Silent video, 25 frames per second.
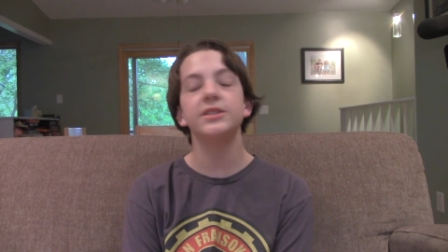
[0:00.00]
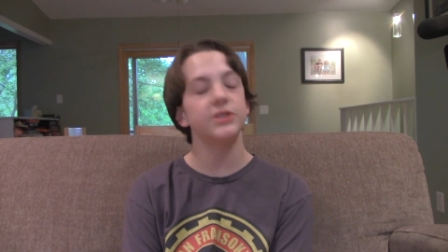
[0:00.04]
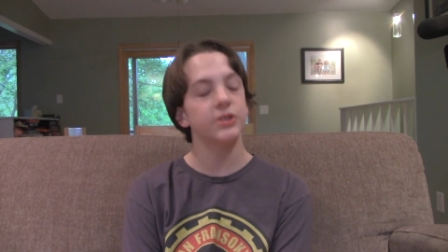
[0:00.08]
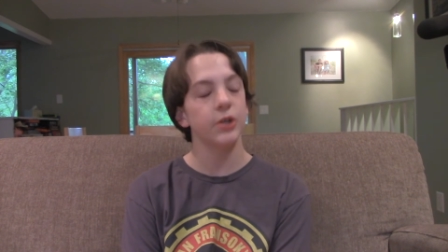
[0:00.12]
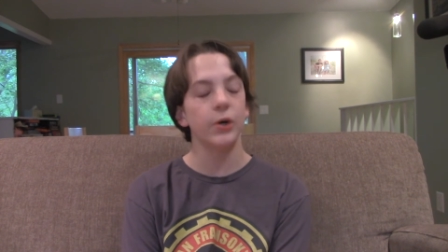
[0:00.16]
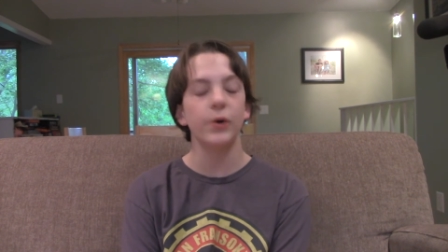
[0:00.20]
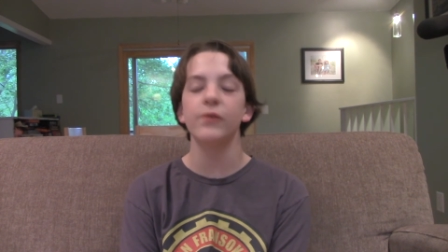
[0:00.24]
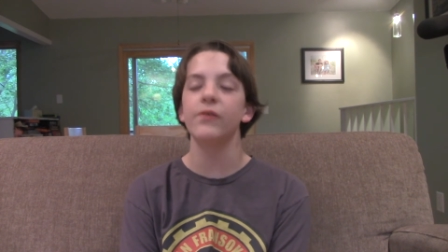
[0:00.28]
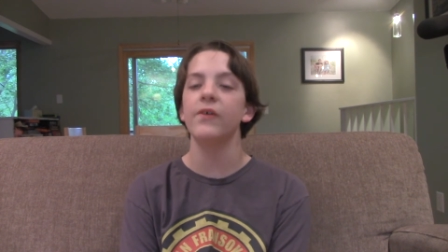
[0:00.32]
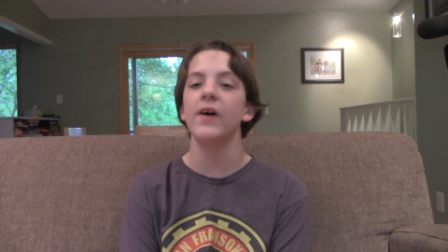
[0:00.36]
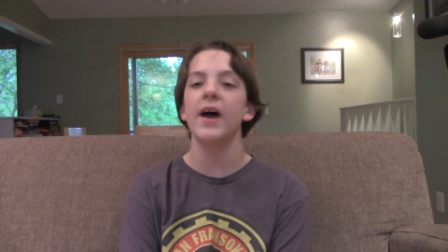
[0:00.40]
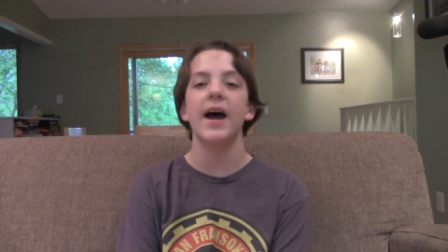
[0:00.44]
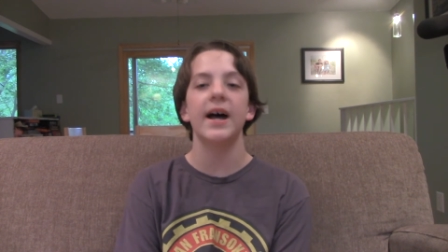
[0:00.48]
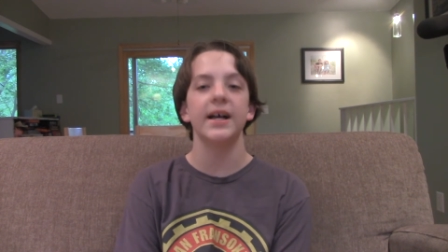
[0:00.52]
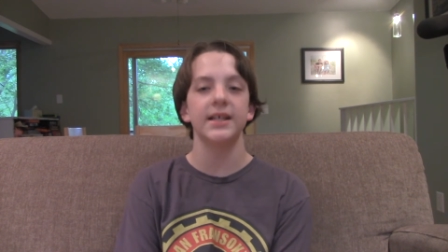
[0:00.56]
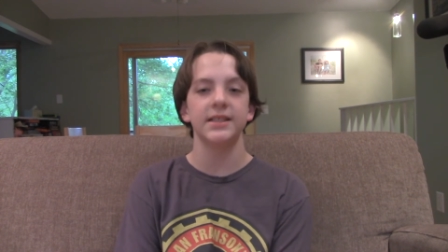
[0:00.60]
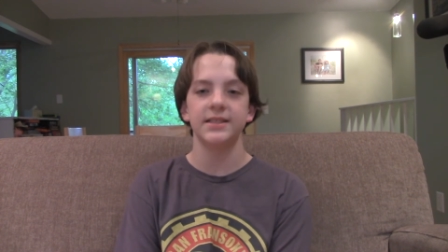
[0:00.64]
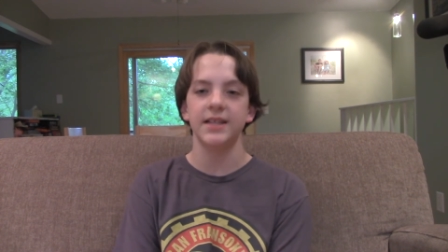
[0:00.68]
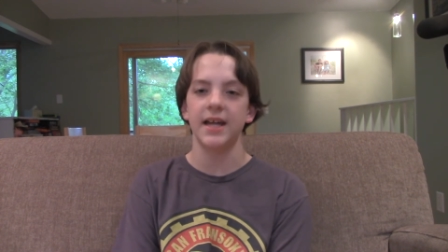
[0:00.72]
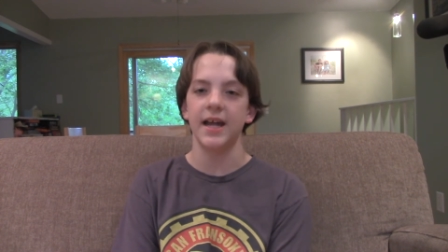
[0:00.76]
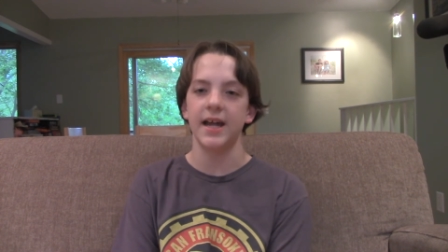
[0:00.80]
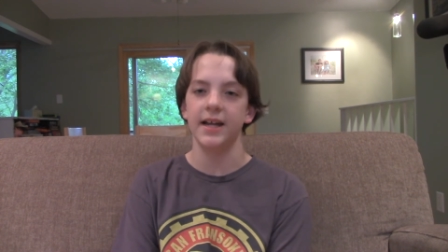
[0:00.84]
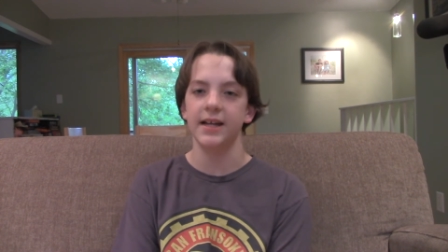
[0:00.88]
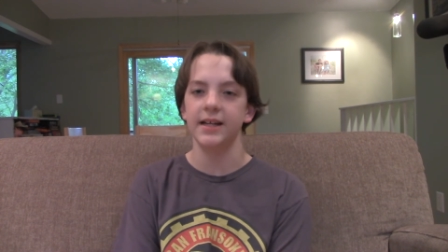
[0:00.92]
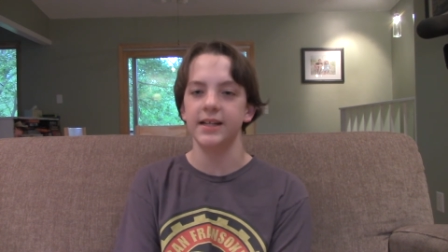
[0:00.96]
so fast
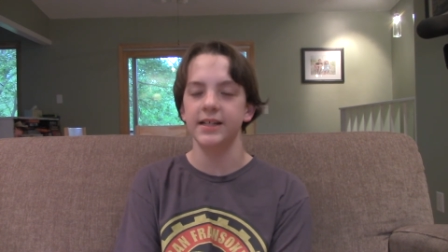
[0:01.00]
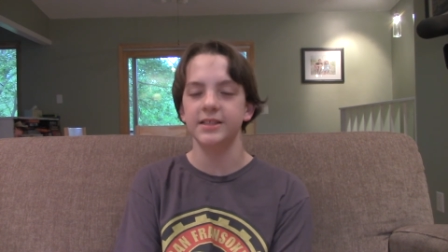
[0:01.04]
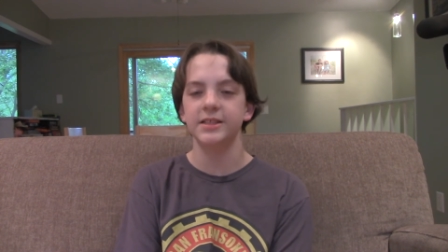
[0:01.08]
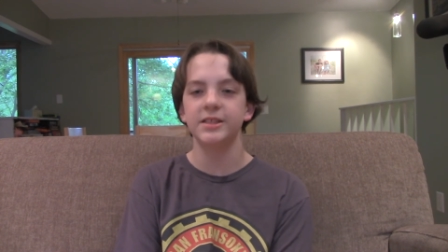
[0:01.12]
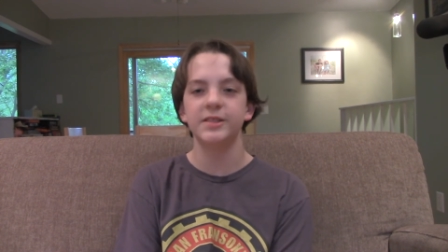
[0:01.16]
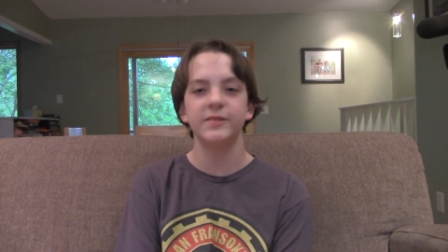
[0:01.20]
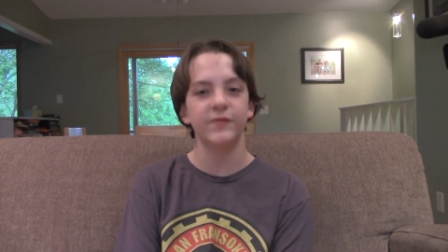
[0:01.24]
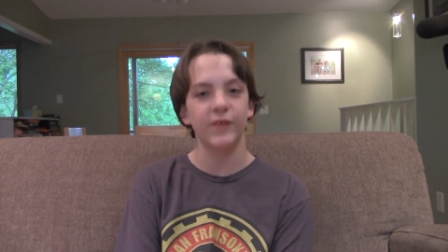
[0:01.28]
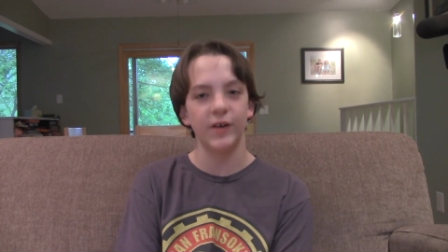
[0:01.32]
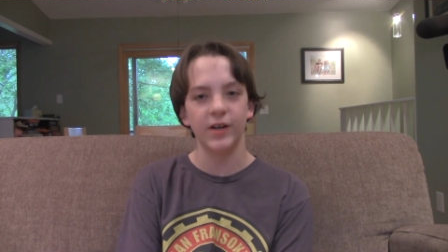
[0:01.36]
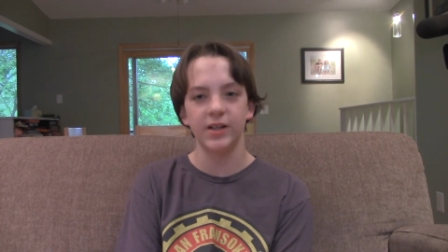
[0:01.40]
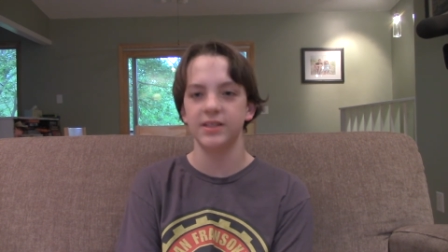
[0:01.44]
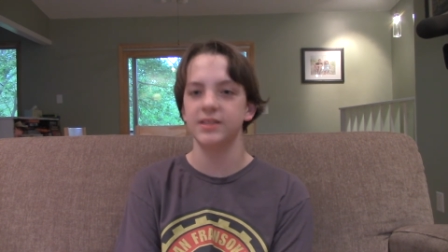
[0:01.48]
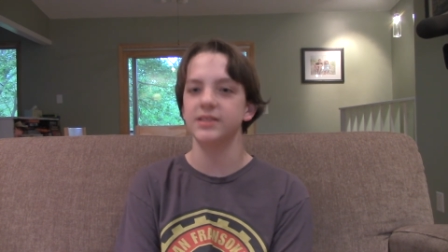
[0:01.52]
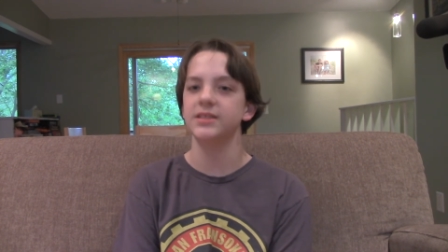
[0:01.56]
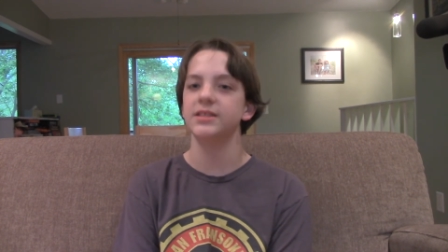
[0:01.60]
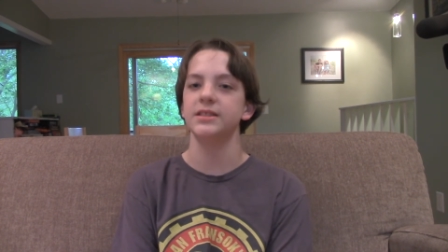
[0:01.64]
and it's fun